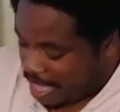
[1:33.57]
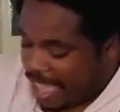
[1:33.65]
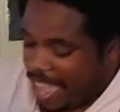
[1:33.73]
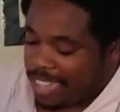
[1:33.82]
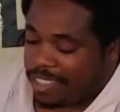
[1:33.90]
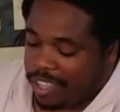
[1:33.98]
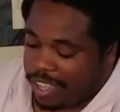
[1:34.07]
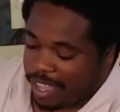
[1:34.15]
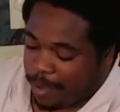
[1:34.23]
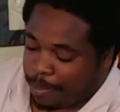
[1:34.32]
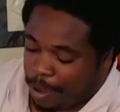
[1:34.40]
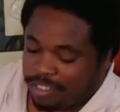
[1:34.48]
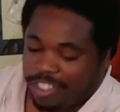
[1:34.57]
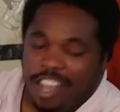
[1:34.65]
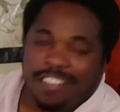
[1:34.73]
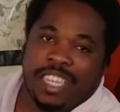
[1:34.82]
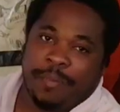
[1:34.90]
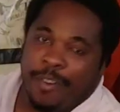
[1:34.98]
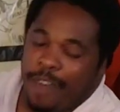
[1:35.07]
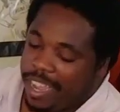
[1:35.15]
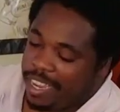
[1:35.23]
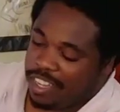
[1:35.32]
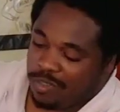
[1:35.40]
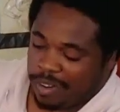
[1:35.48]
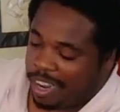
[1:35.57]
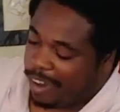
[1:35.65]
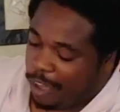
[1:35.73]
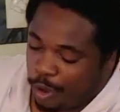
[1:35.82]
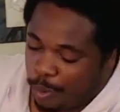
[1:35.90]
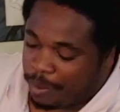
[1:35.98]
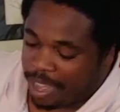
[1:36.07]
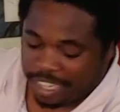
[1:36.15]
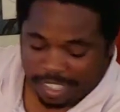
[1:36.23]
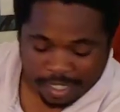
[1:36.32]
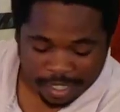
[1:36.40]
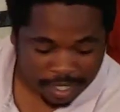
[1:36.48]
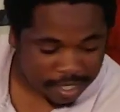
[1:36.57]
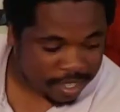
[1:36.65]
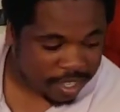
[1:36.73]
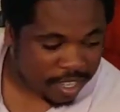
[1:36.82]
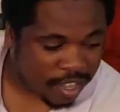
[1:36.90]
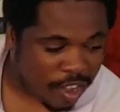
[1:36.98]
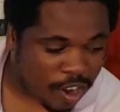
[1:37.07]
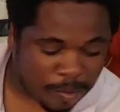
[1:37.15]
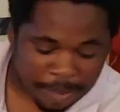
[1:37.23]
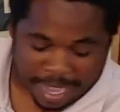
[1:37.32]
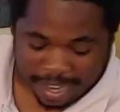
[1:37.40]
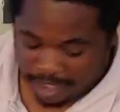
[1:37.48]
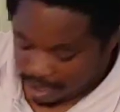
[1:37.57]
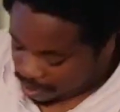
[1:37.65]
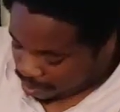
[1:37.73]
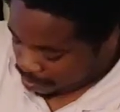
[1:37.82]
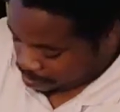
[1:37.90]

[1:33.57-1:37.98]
So I got the hookup poster. Y'all see me rocking this one a whole bunch. Hold on, Panda.